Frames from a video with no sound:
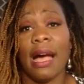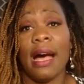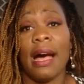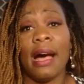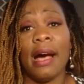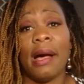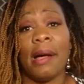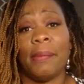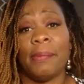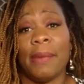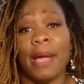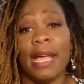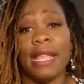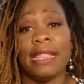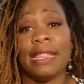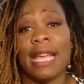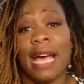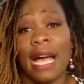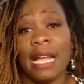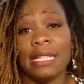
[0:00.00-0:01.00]
Um,
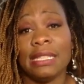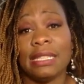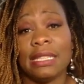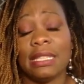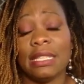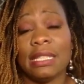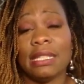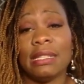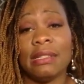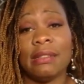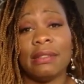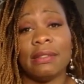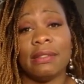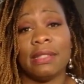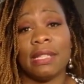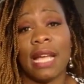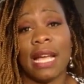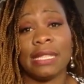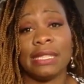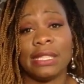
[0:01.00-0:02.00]
and that
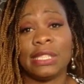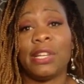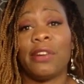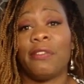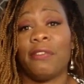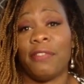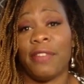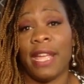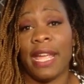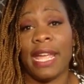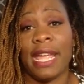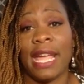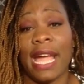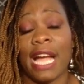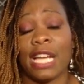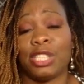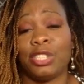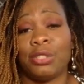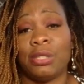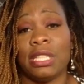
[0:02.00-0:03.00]
that survey
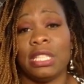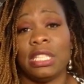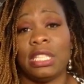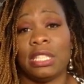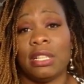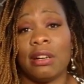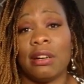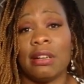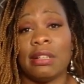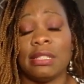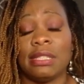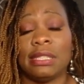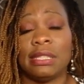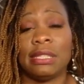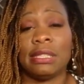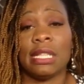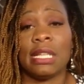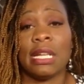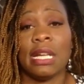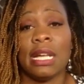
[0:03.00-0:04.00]
actually
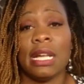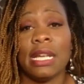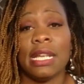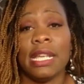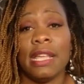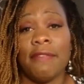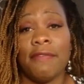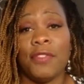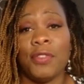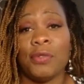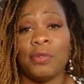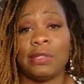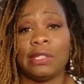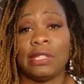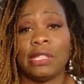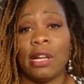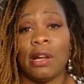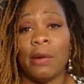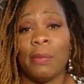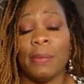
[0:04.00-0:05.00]
does give you
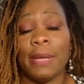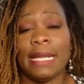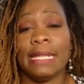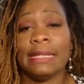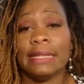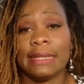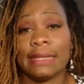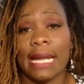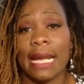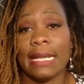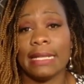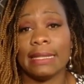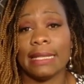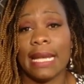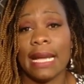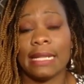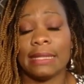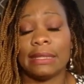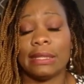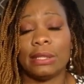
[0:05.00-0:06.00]
some insight
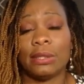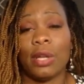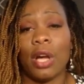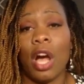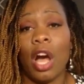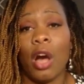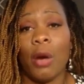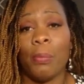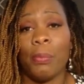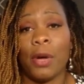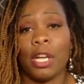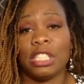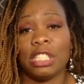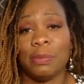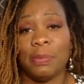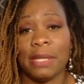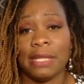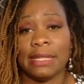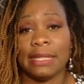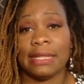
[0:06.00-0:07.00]
as to how much
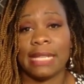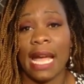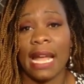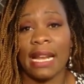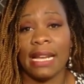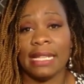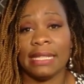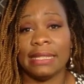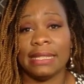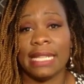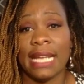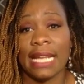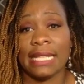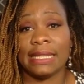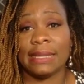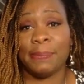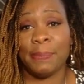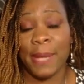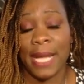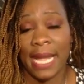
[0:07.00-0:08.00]
a business analyst
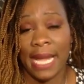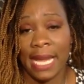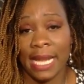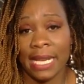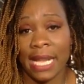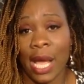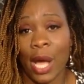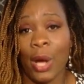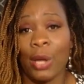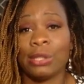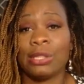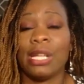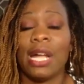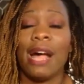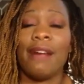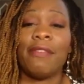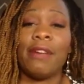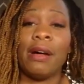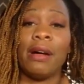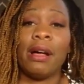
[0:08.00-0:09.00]
gets paid. I also
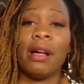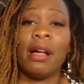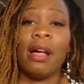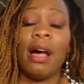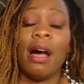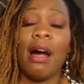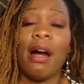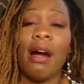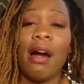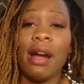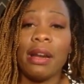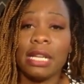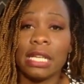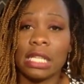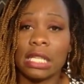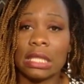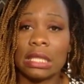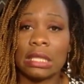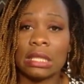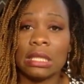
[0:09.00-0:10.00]
have an
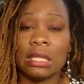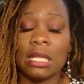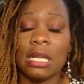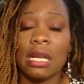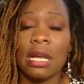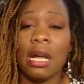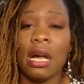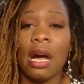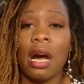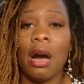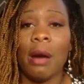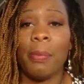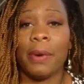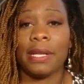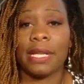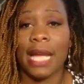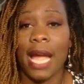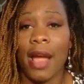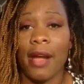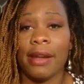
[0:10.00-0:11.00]
article up
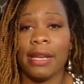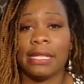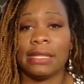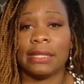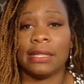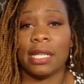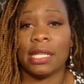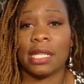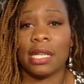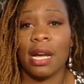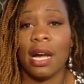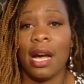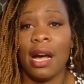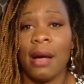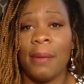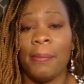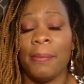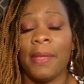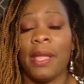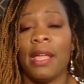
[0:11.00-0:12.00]
on
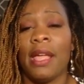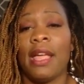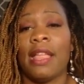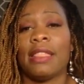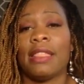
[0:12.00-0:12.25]
karaleise.com